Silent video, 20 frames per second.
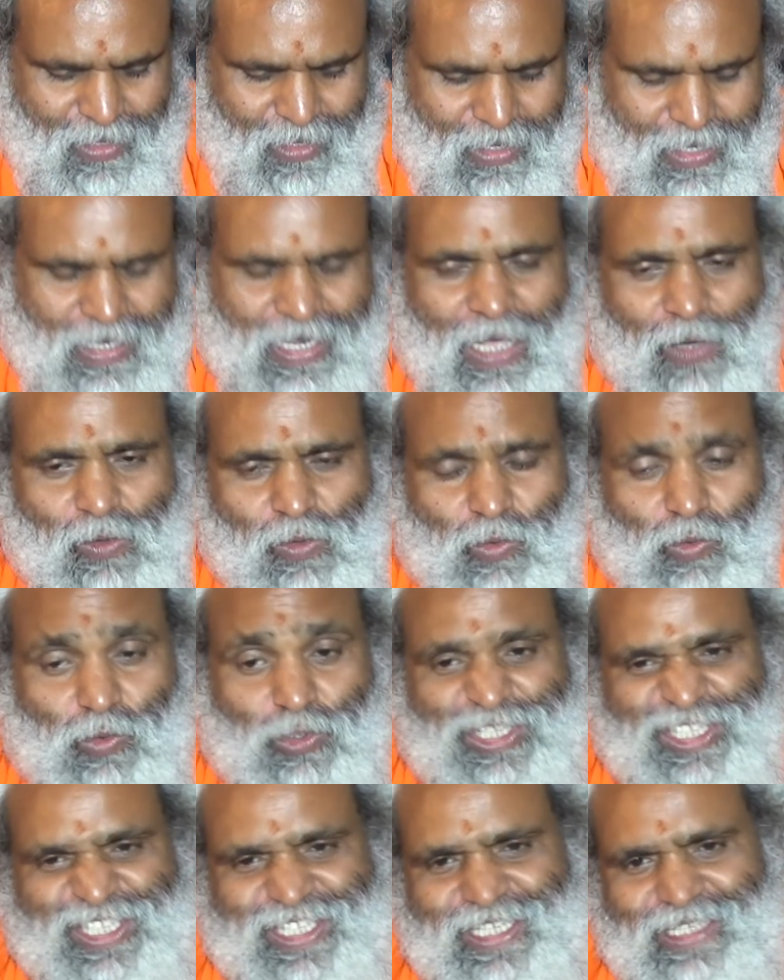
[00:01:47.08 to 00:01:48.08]
Now
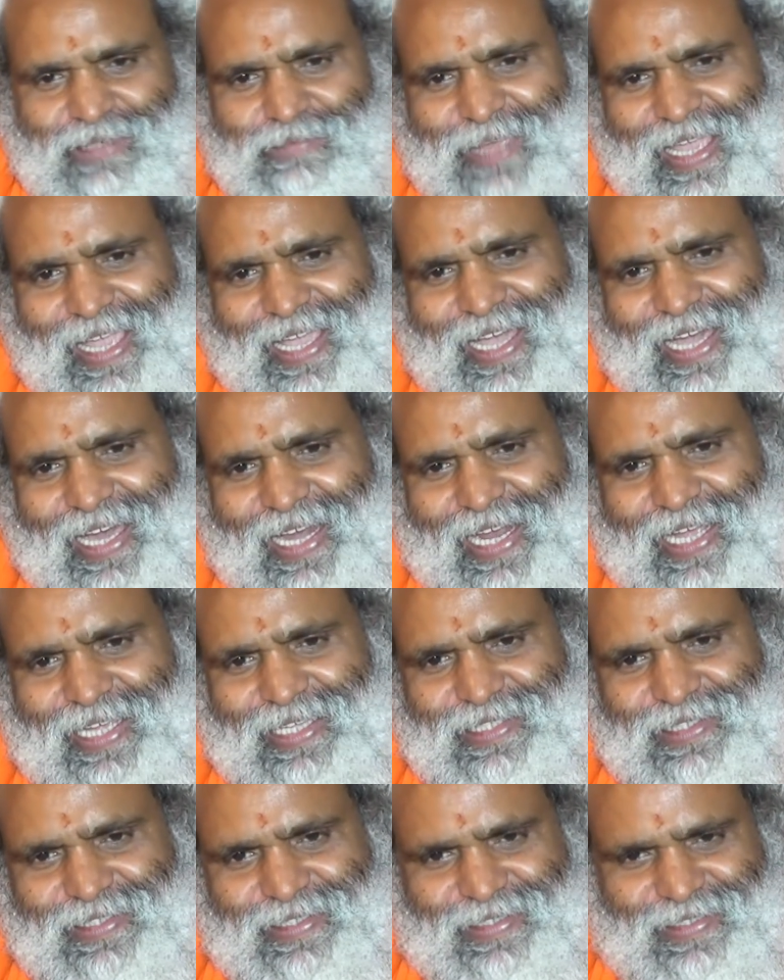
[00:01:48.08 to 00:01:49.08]
question may
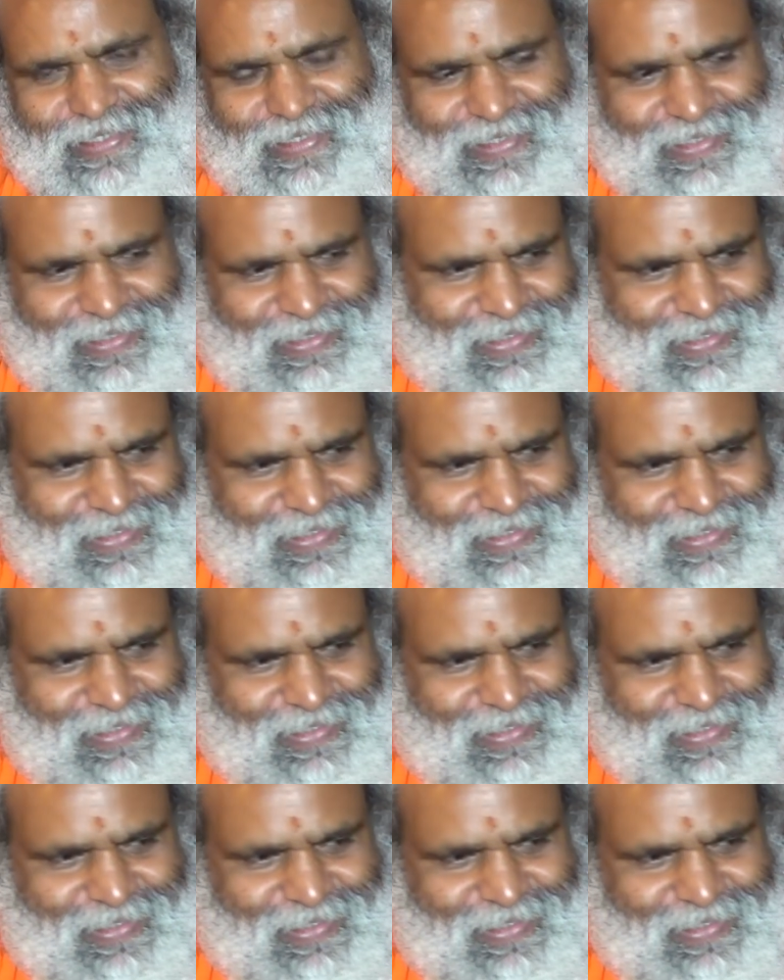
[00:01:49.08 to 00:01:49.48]
arise.